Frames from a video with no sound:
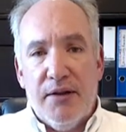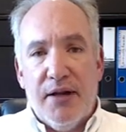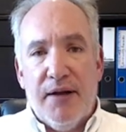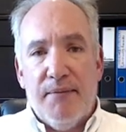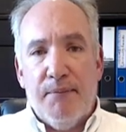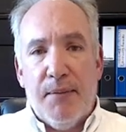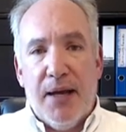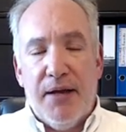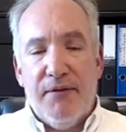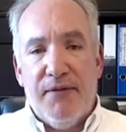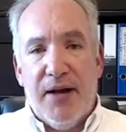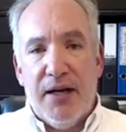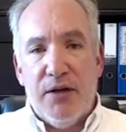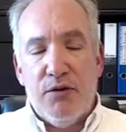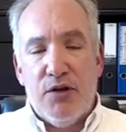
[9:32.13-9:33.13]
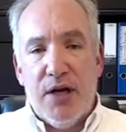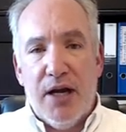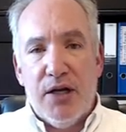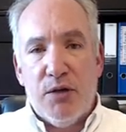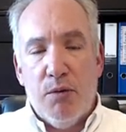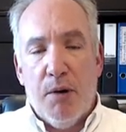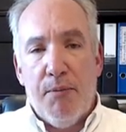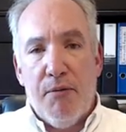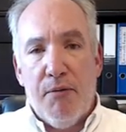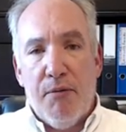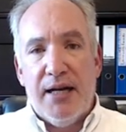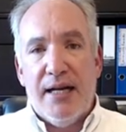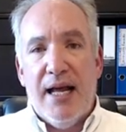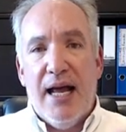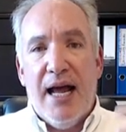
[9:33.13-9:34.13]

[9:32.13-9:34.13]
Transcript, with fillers: that main value chain to operate.